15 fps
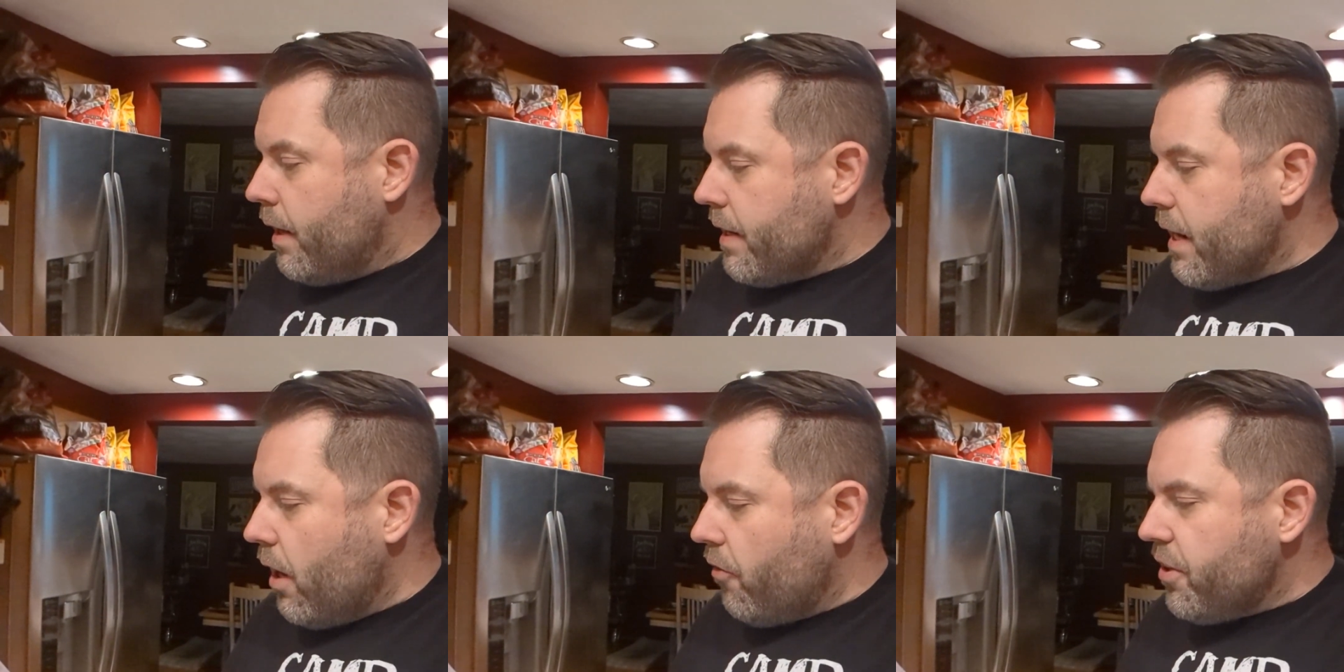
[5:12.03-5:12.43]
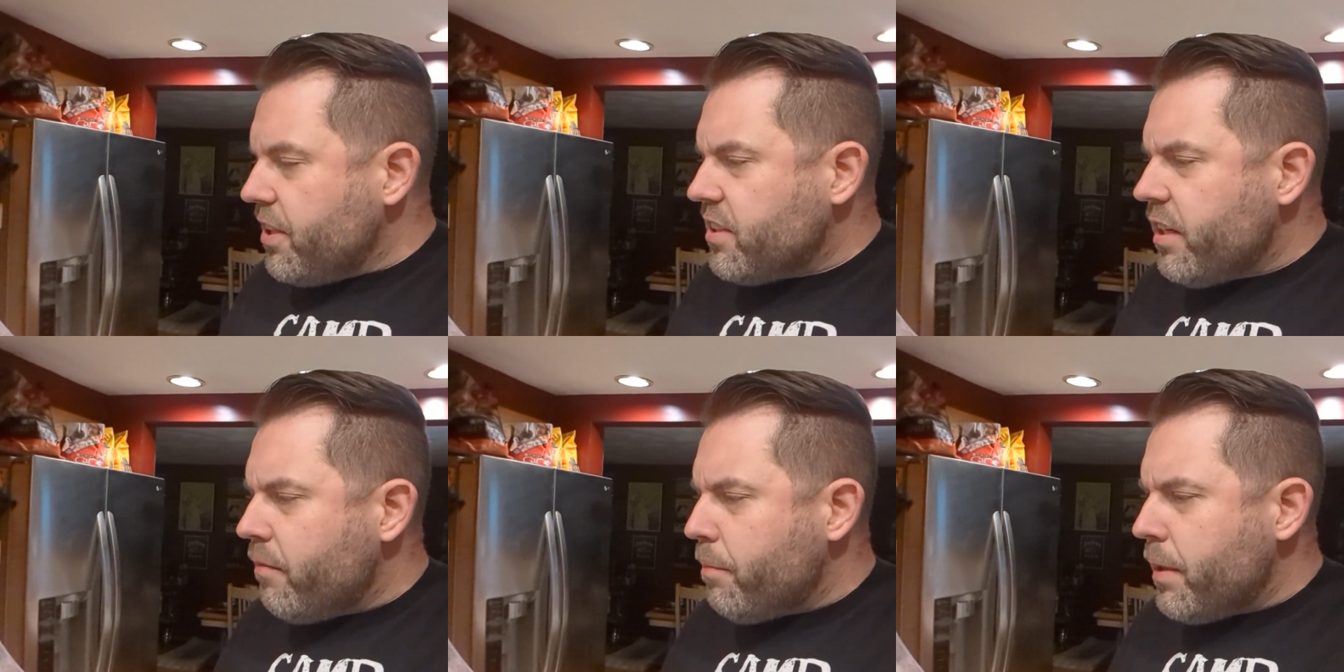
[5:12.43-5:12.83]
Now,
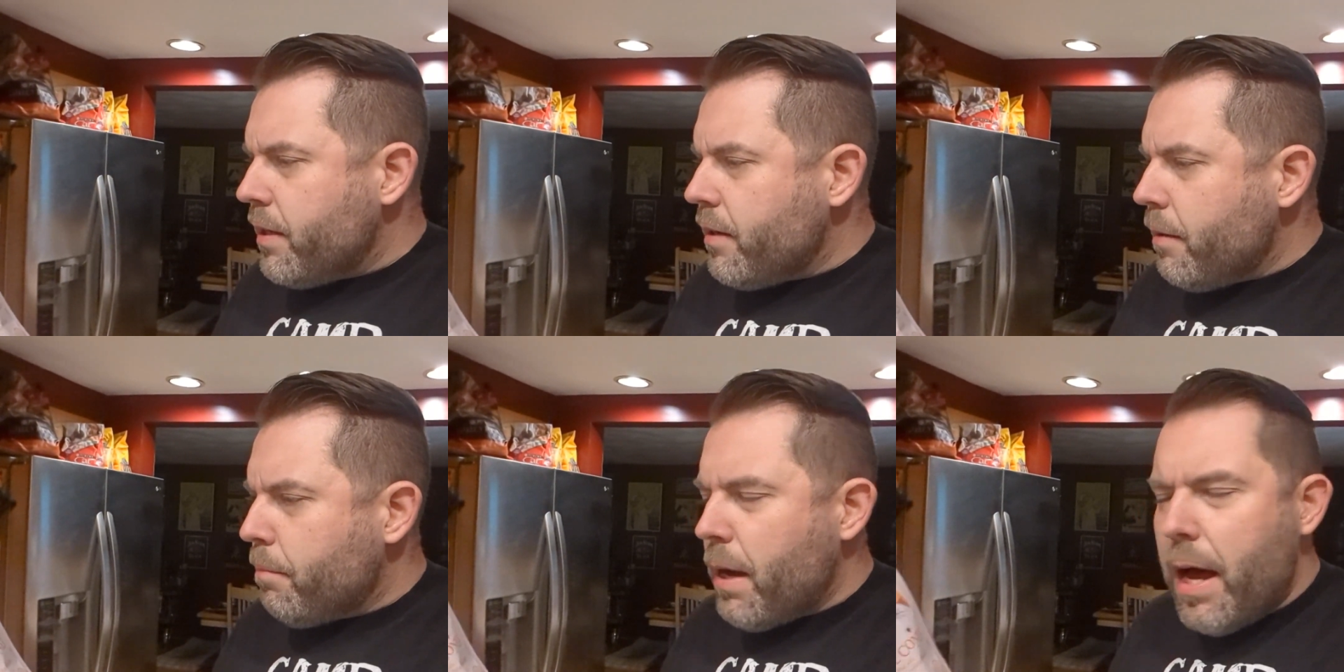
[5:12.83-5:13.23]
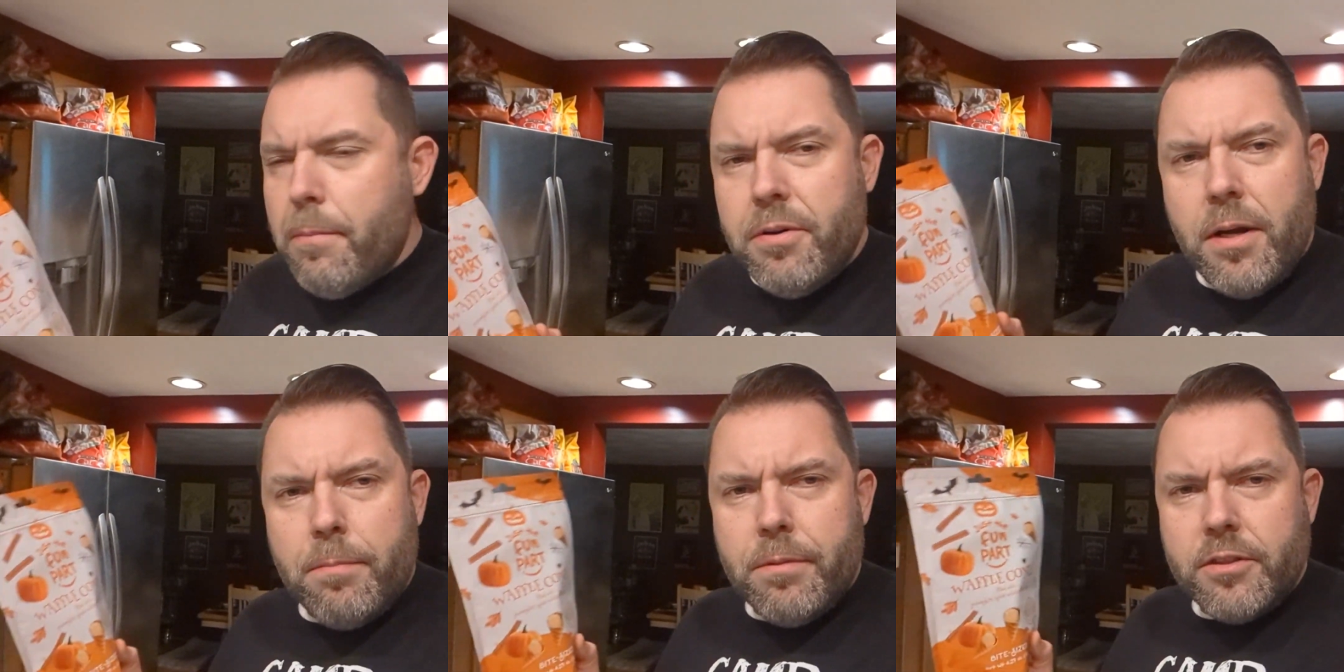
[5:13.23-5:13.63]
these have been
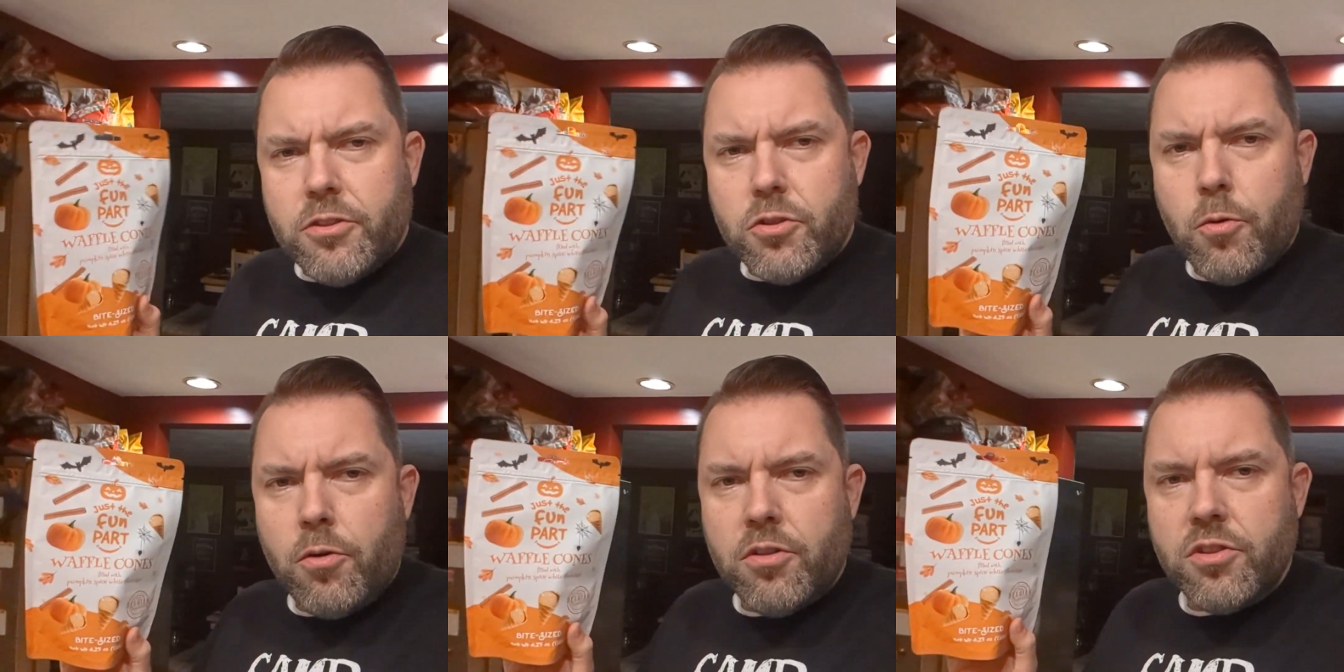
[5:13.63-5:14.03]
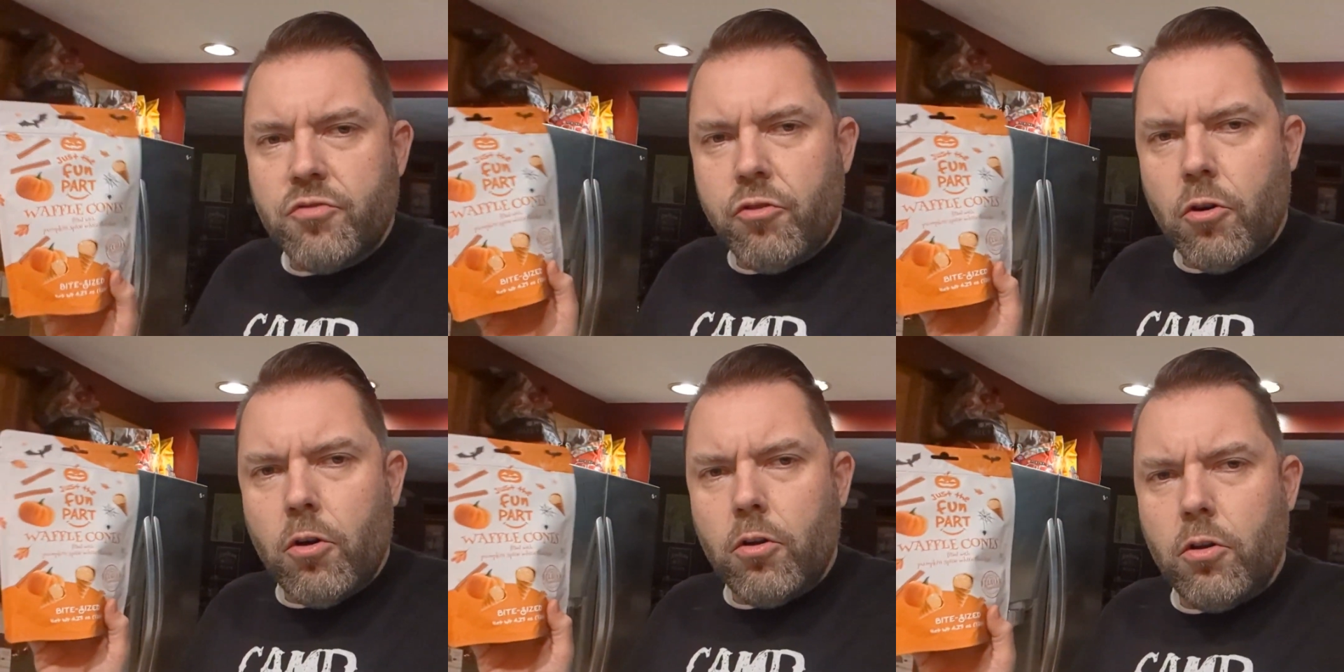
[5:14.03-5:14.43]
popping up in stores
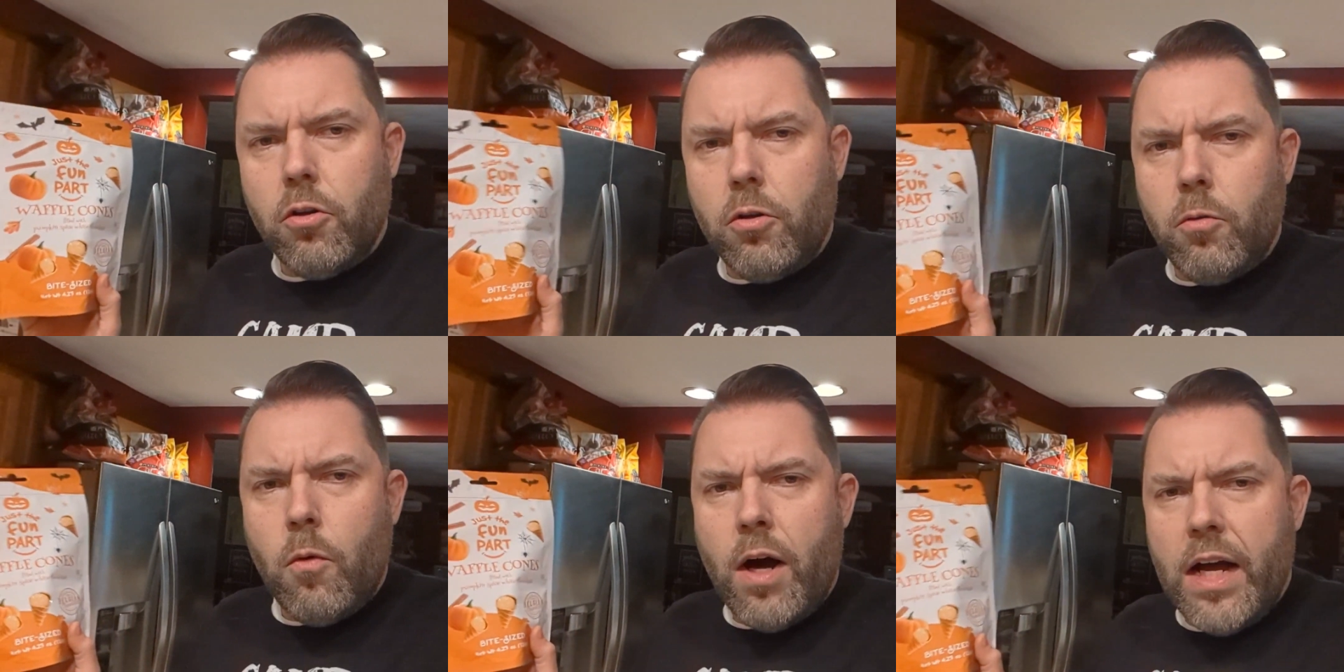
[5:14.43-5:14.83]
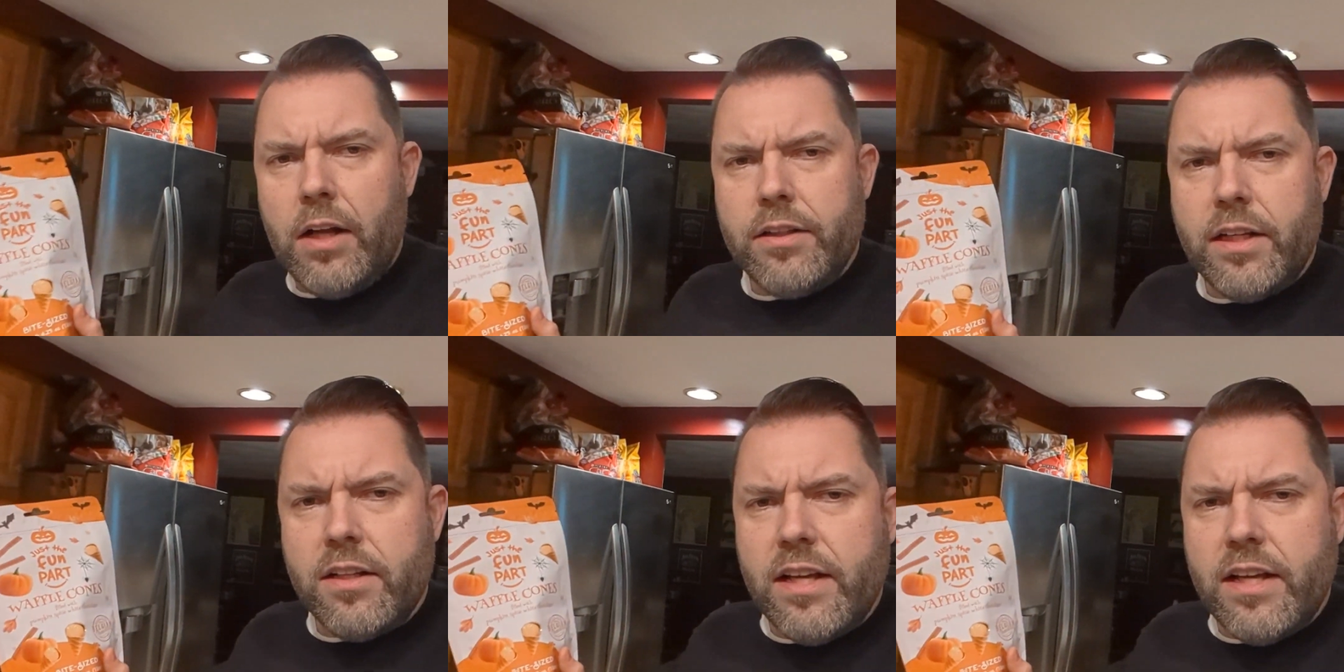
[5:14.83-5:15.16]
for a little while now,